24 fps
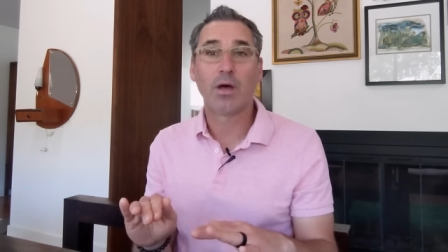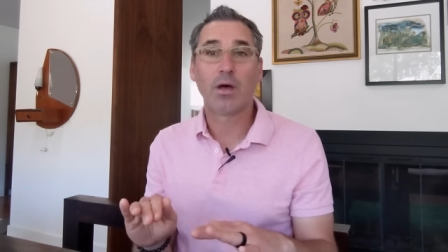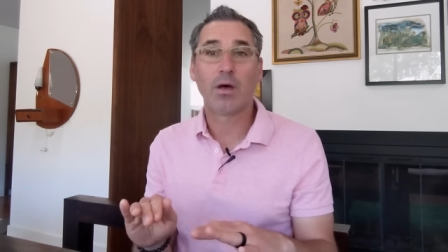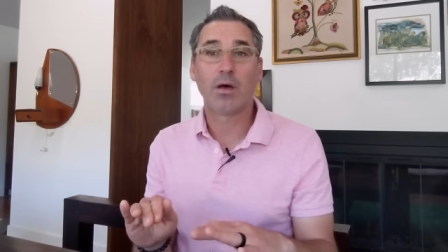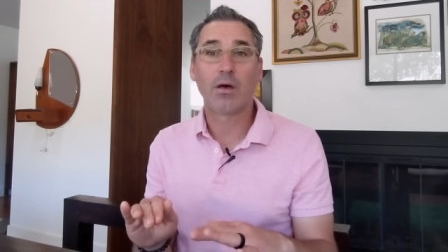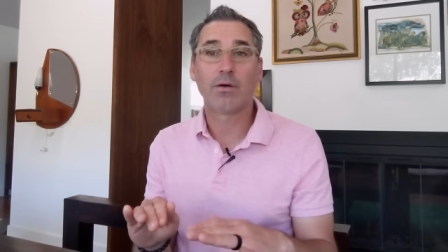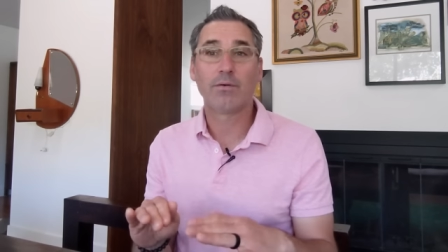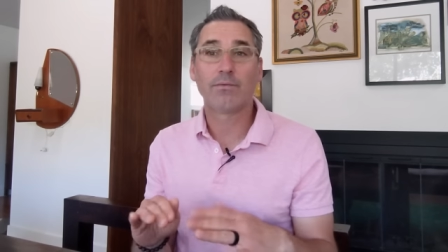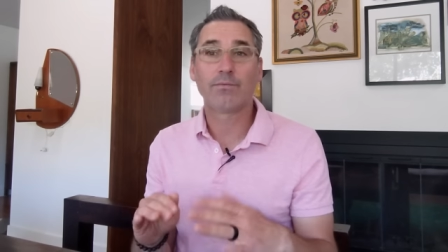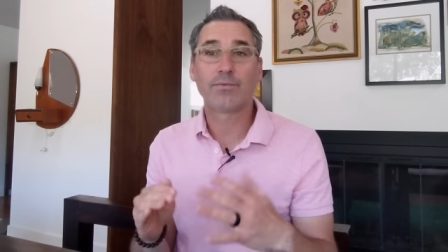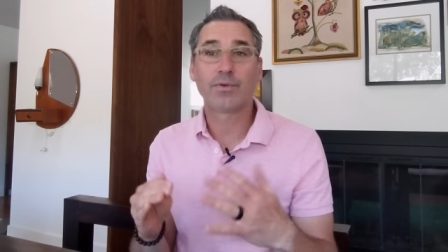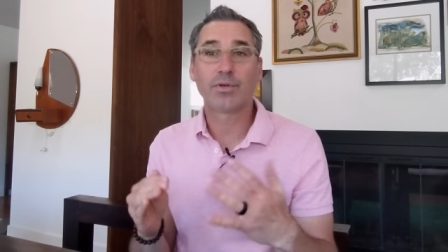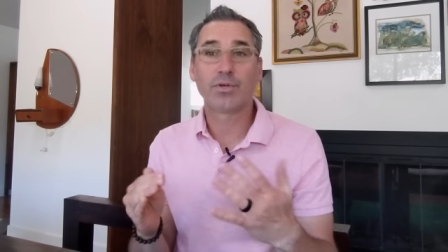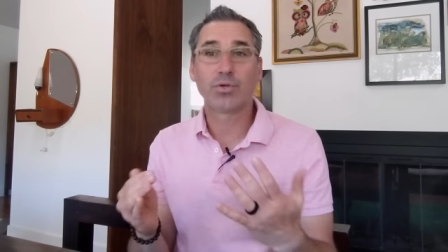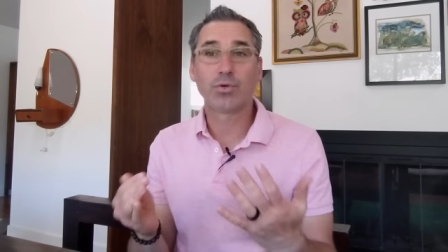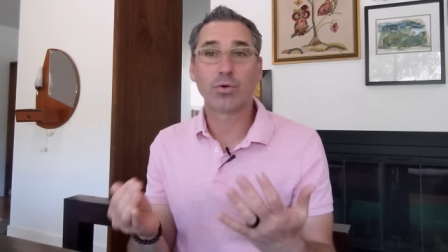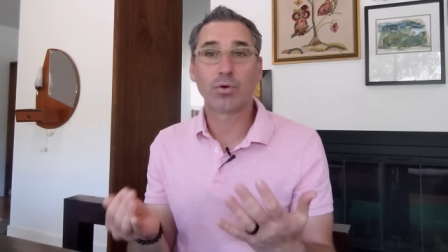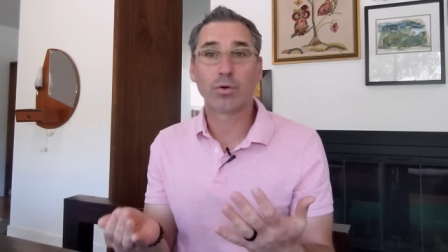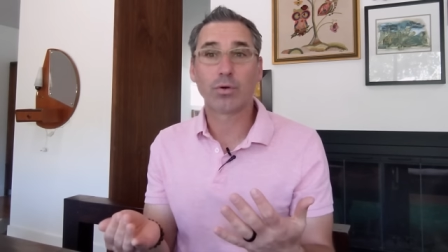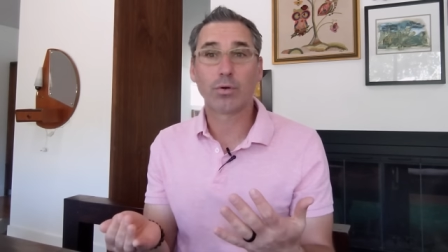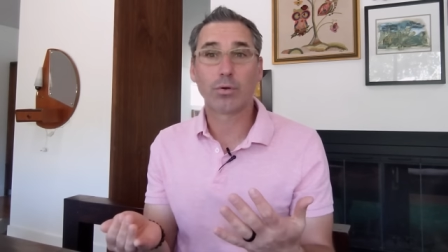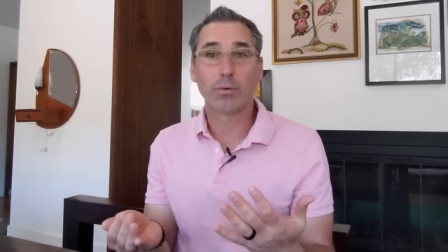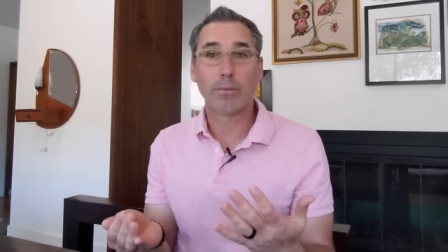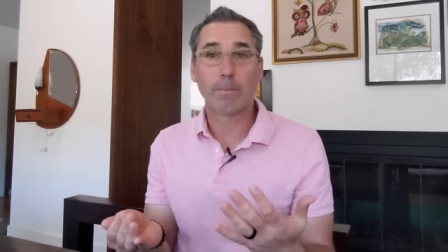of
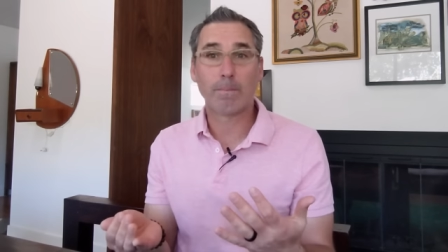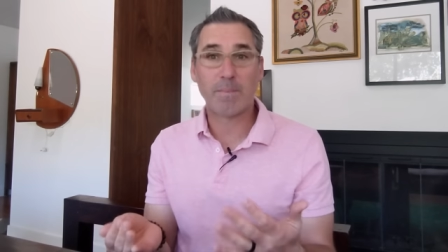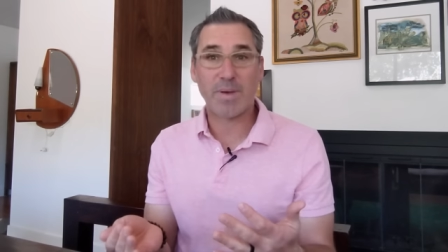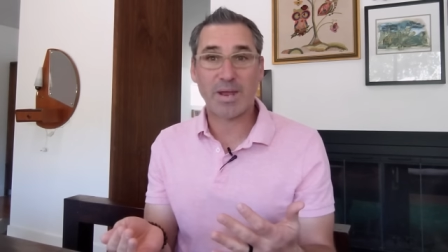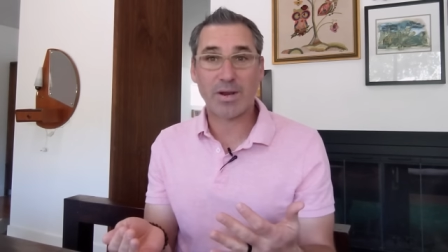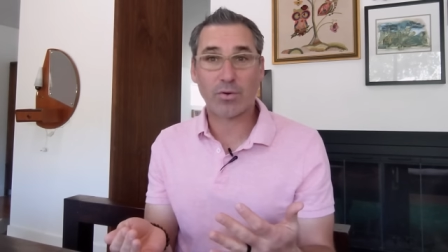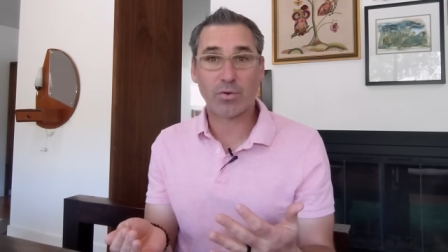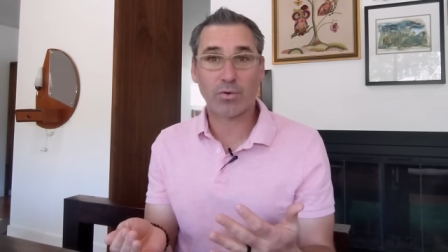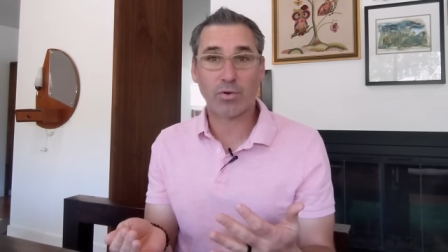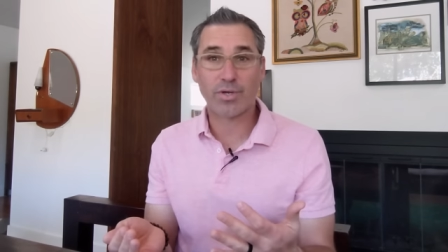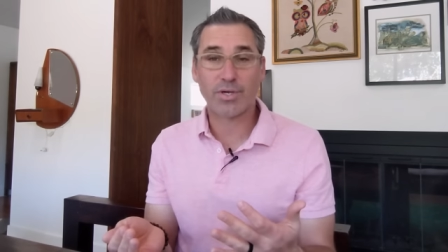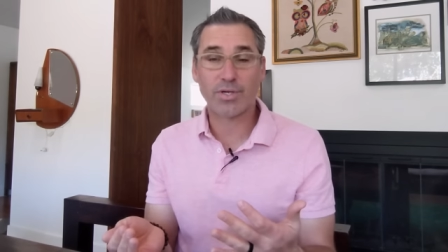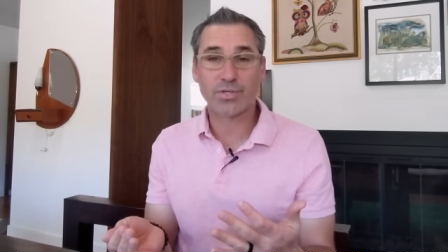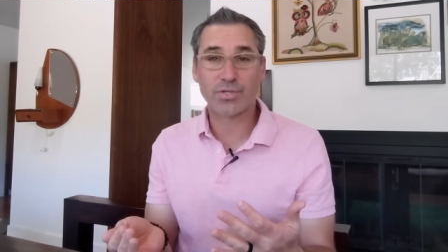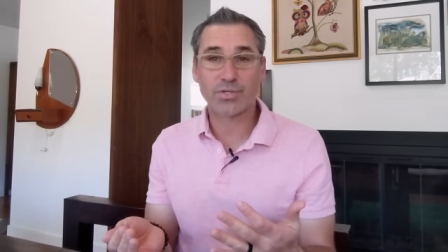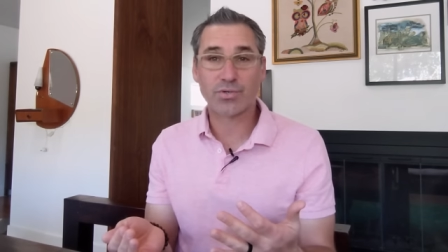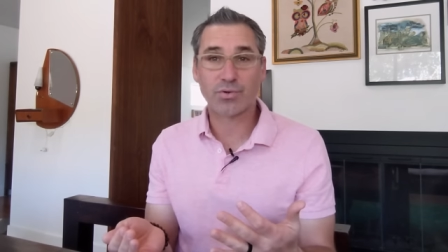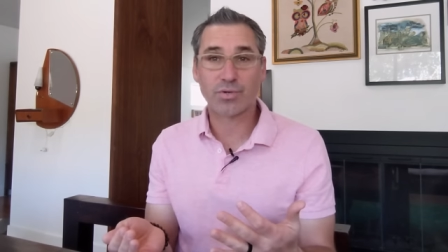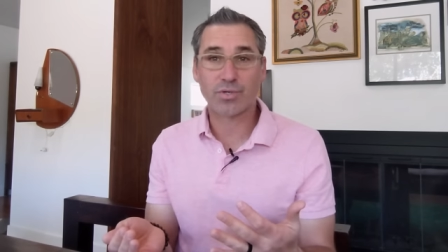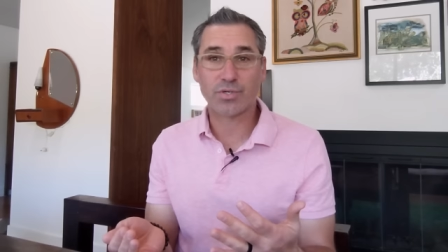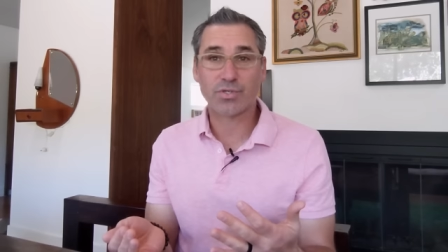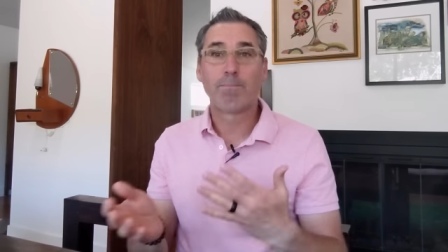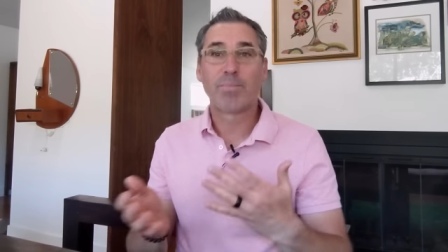your medical history.